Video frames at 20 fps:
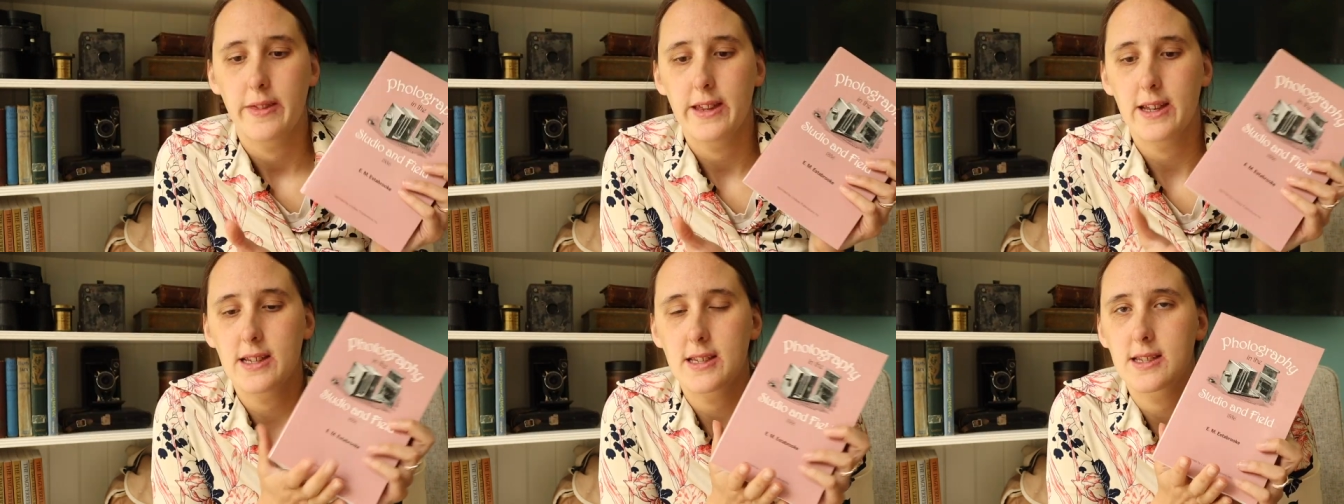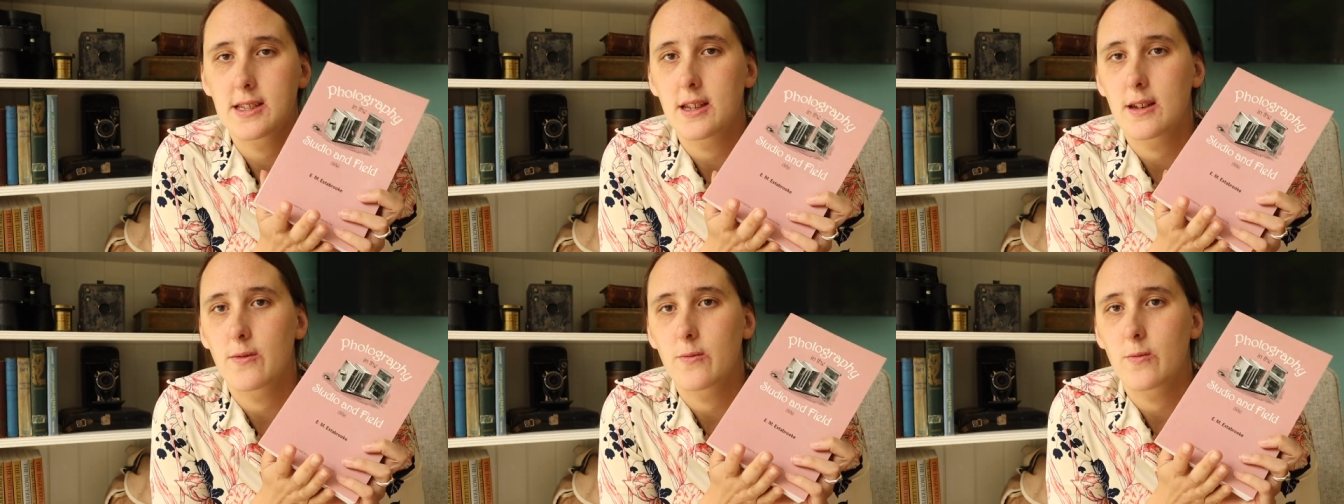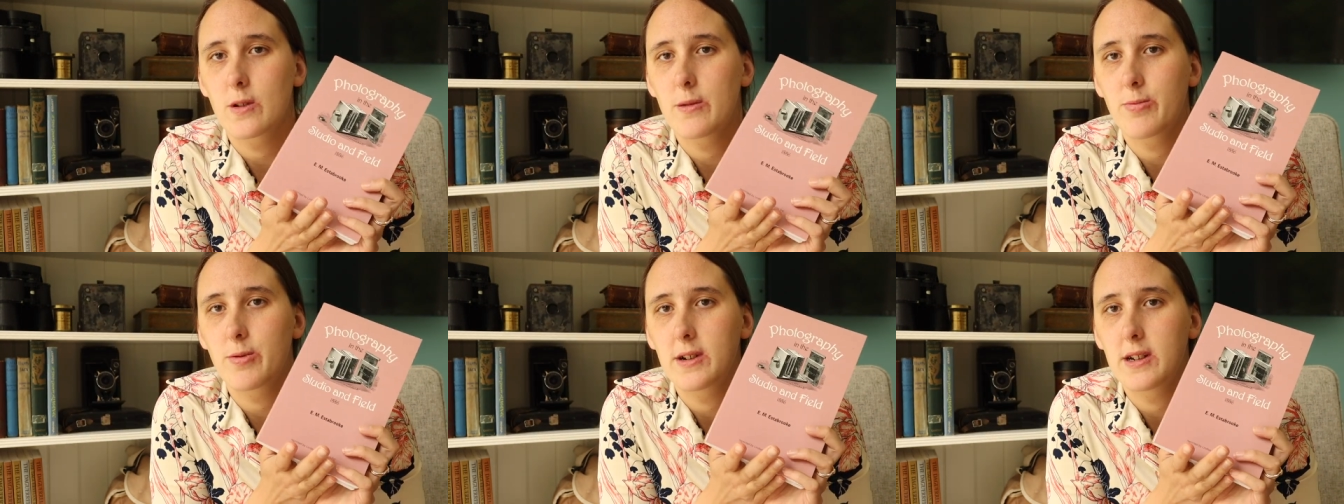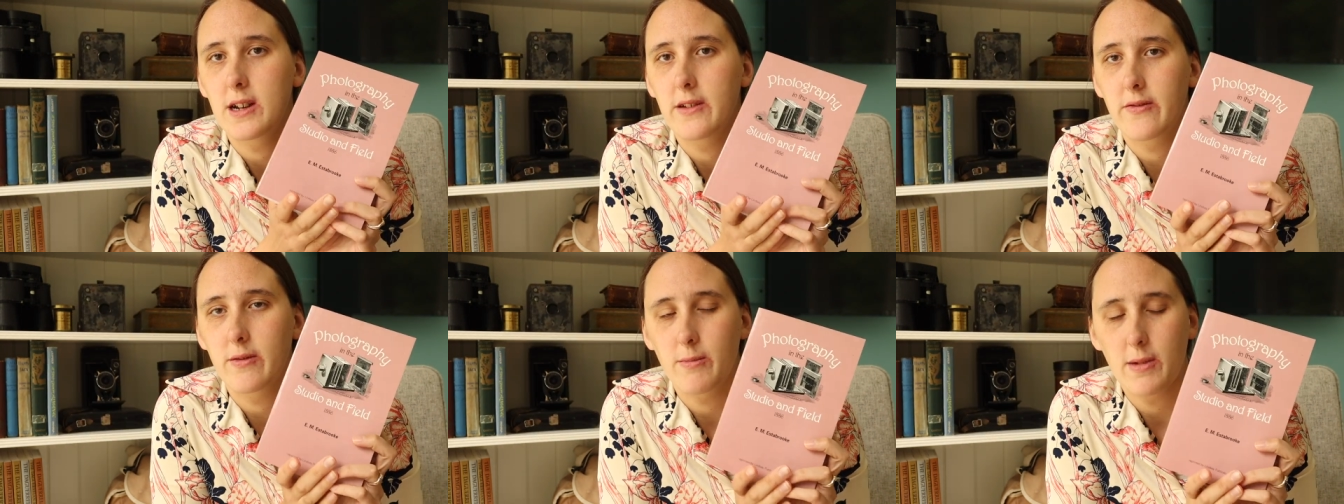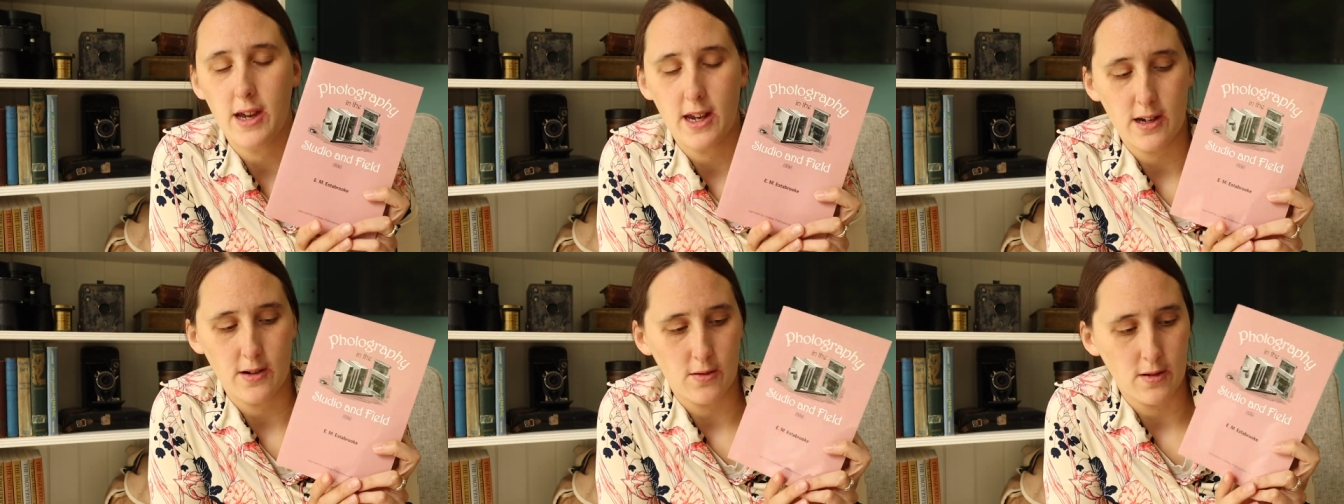This reprint of a
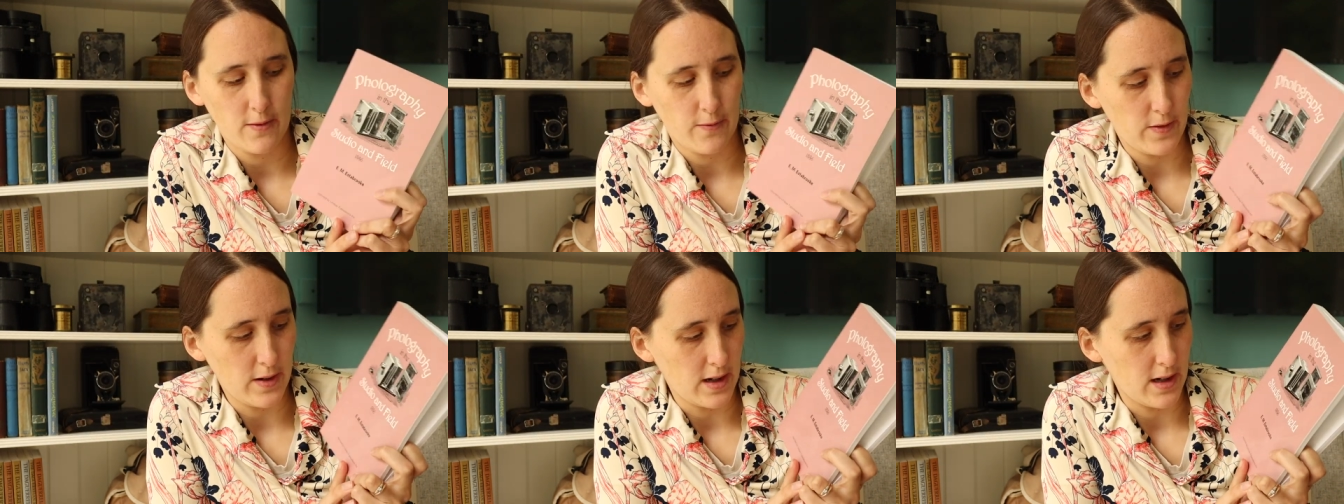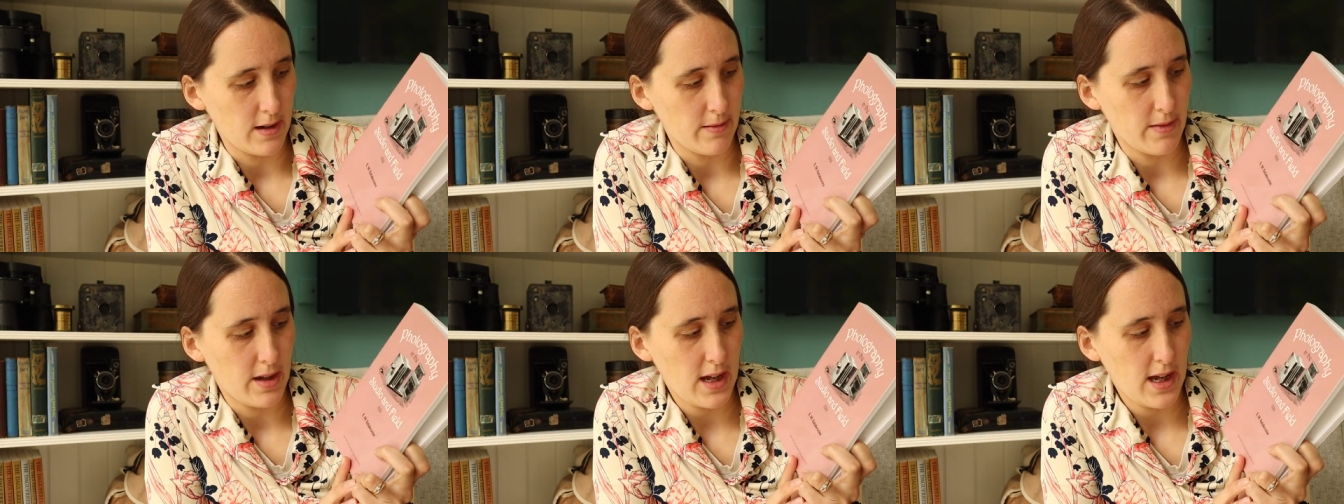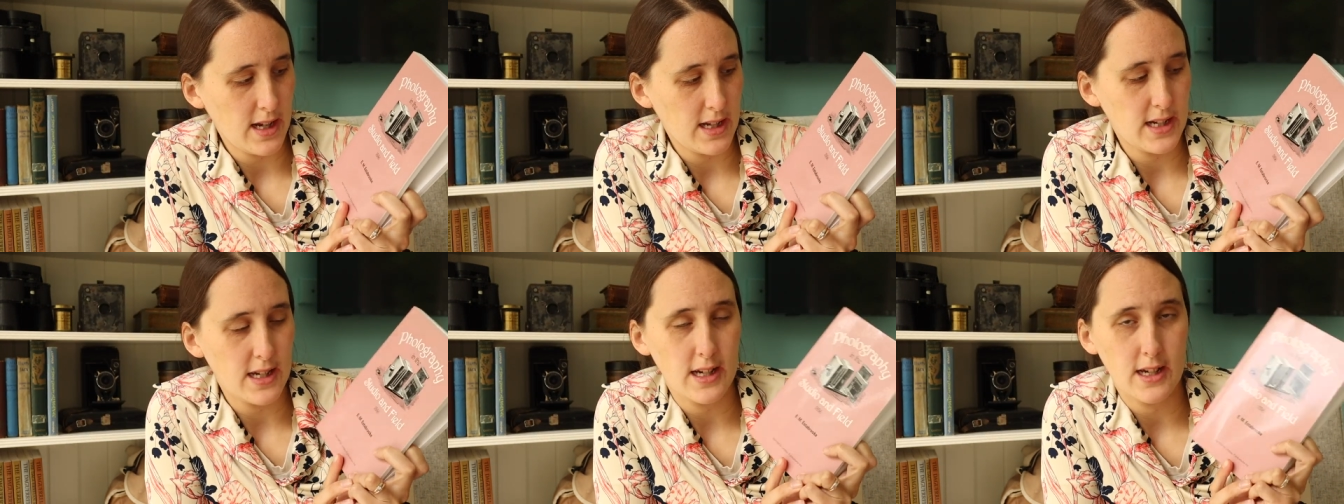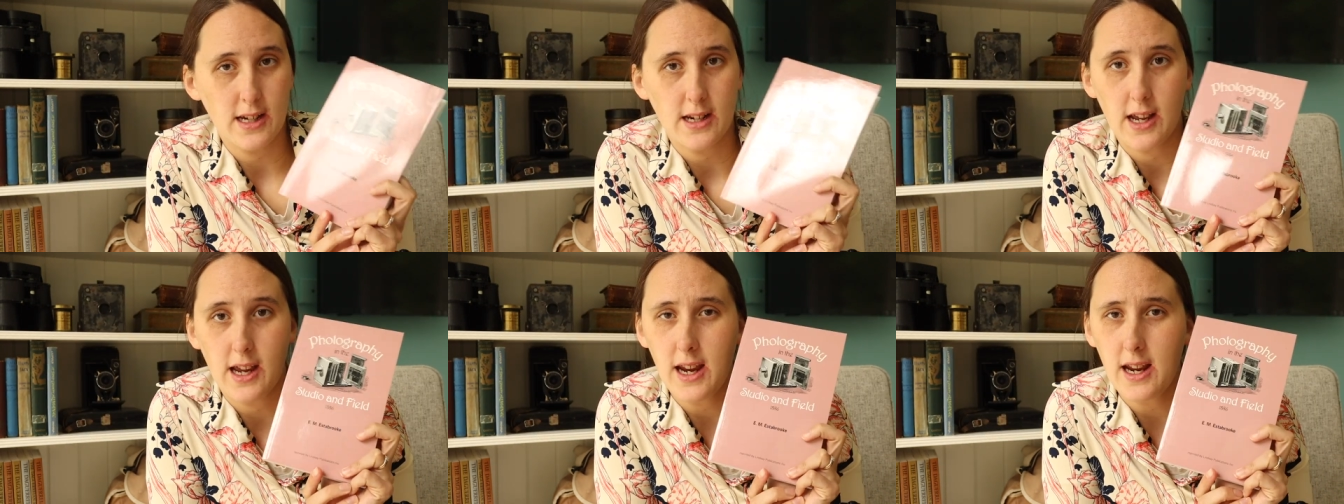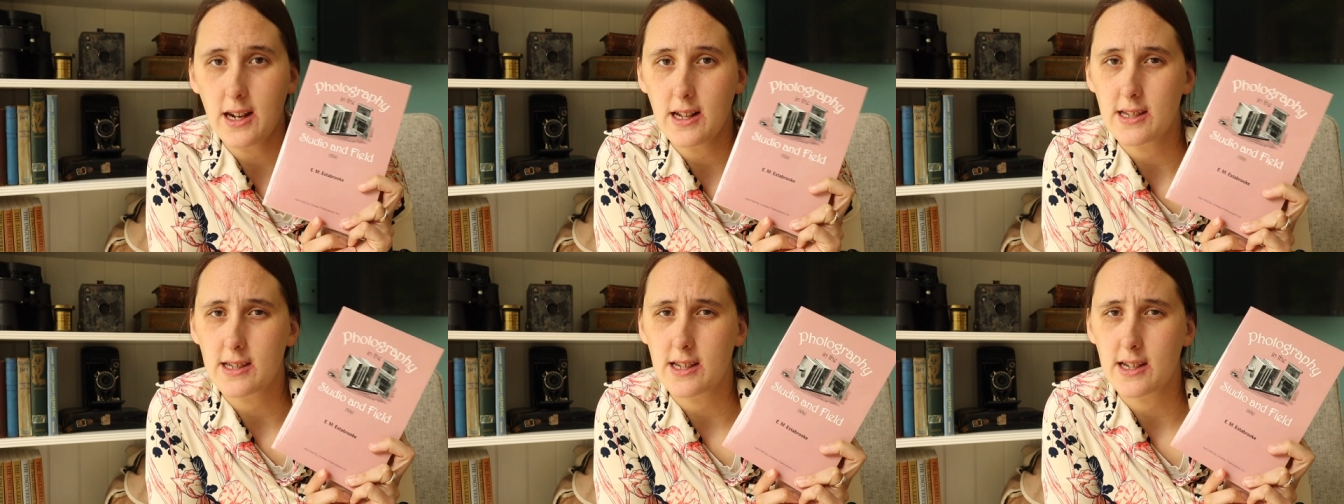manual from eighteen
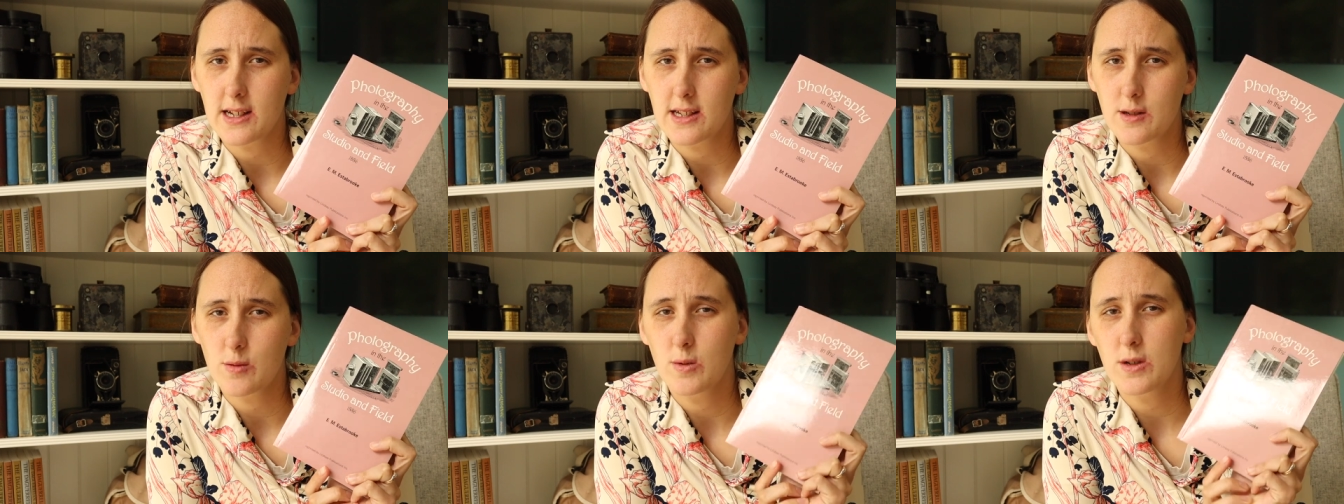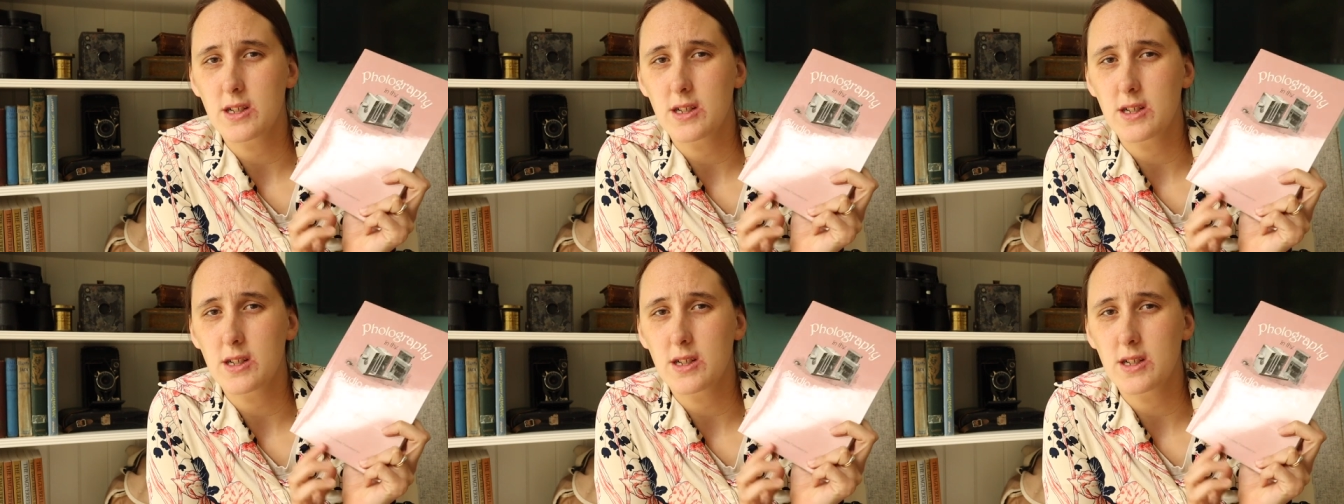eighty-six,